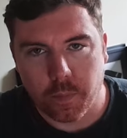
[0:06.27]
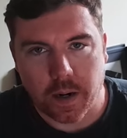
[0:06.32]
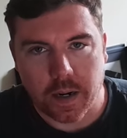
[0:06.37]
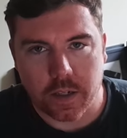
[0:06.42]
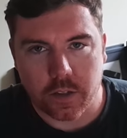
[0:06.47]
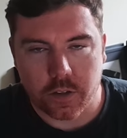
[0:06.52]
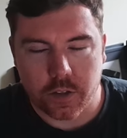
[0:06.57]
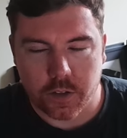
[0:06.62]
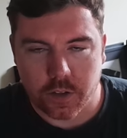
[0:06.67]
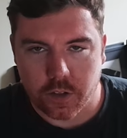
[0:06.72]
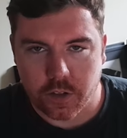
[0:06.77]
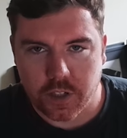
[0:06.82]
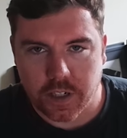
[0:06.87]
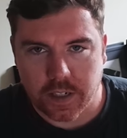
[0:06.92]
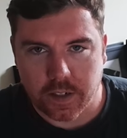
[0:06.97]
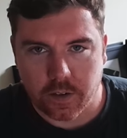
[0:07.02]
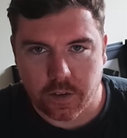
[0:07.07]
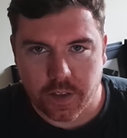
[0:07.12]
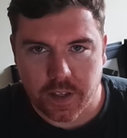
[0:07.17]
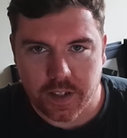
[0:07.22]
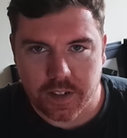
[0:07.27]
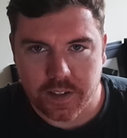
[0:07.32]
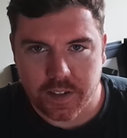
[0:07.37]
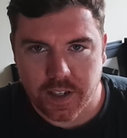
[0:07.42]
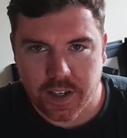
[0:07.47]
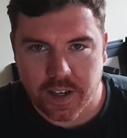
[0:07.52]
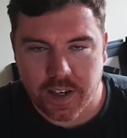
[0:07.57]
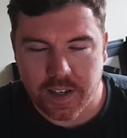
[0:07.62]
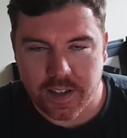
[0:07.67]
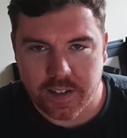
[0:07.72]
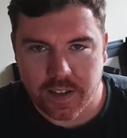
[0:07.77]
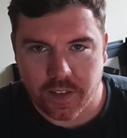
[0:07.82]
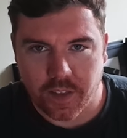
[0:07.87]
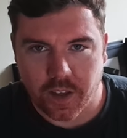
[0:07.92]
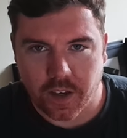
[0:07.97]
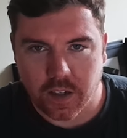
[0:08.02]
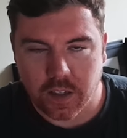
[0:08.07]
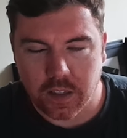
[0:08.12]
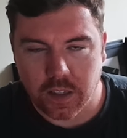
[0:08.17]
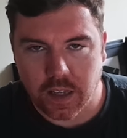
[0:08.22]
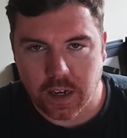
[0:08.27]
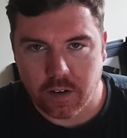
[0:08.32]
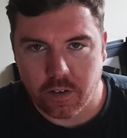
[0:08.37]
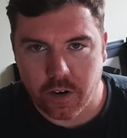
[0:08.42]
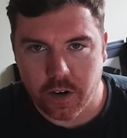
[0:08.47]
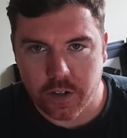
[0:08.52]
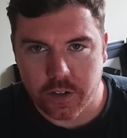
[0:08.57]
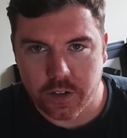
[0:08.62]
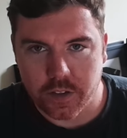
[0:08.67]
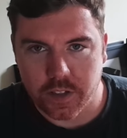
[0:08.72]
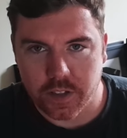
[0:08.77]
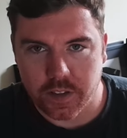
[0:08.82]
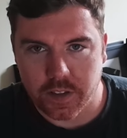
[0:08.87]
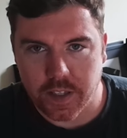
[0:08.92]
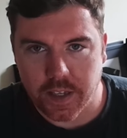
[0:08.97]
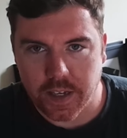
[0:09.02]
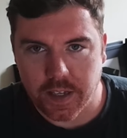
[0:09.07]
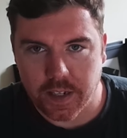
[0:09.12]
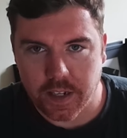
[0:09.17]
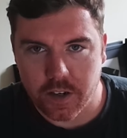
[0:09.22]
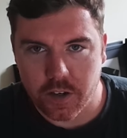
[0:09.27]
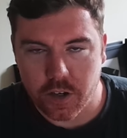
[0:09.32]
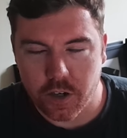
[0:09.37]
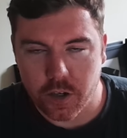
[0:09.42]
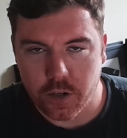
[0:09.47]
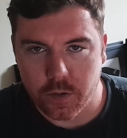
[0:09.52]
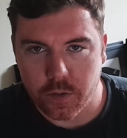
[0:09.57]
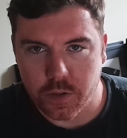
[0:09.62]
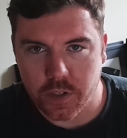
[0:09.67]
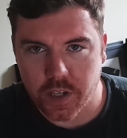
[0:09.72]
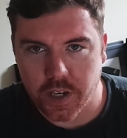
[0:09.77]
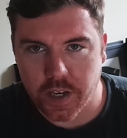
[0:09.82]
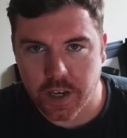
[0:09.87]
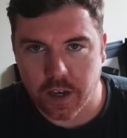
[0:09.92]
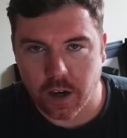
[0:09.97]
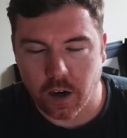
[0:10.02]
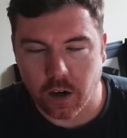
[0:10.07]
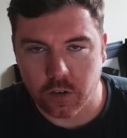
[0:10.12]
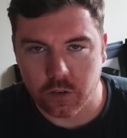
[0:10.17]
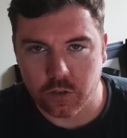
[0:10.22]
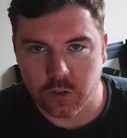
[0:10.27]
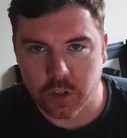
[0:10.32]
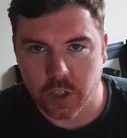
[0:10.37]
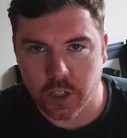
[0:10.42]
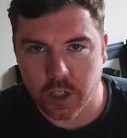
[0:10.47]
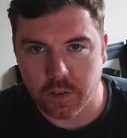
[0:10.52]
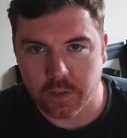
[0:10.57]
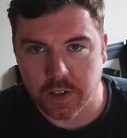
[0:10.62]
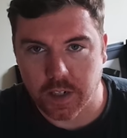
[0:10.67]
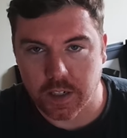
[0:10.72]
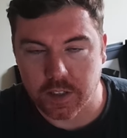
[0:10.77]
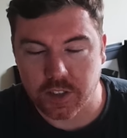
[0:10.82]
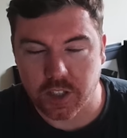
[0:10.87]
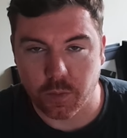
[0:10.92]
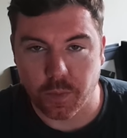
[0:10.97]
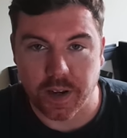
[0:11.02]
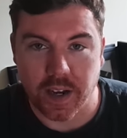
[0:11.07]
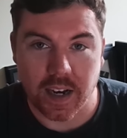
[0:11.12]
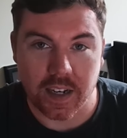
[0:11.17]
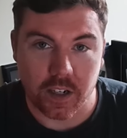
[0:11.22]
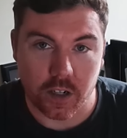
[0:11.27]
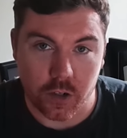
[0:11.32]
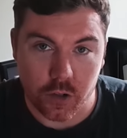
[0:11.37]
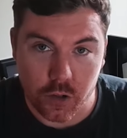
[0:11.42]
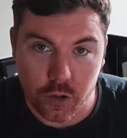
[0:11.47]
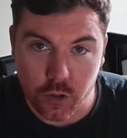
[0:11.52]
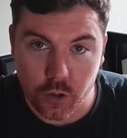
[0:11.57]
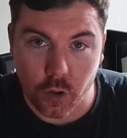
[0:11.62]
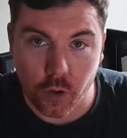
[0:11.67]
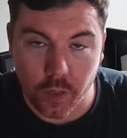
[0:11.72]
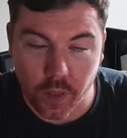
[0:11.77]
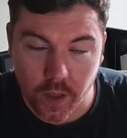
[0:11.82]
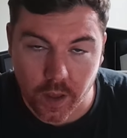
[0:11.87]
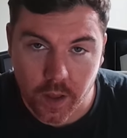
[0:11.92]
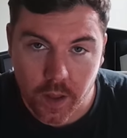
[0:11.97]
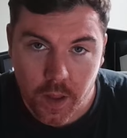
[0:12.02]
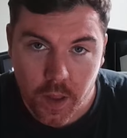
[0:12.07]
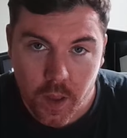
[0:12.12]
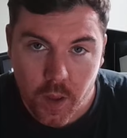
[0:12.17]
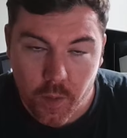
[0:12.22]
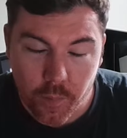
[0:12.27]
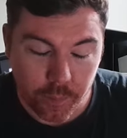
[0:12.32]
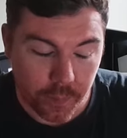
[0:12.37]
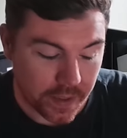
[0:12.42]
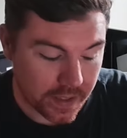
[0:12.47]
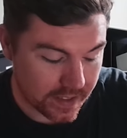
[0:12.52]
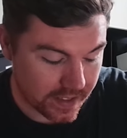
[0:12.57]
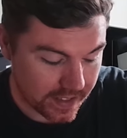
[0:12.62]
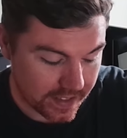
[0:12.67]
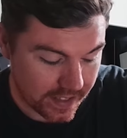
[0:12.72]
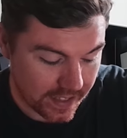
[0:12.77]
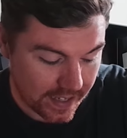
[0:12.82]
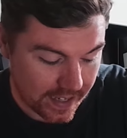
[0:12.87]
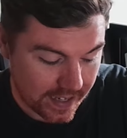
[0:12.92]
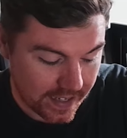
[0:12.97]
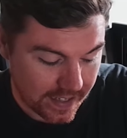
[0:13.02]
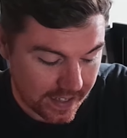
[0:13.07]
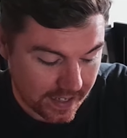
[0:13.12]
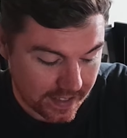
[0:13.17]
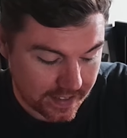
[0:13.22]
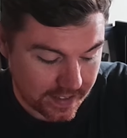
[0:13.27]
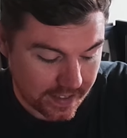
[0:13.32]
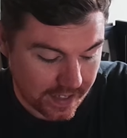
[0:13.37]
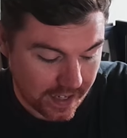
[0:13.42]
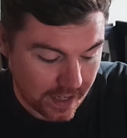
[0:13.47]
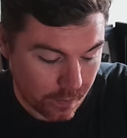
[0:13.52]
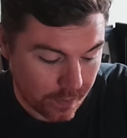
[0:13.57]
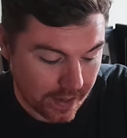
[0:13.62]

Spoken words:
back to the channel. This is the Clarets Daily News here on Turfcast, and we had another busy day yesterday.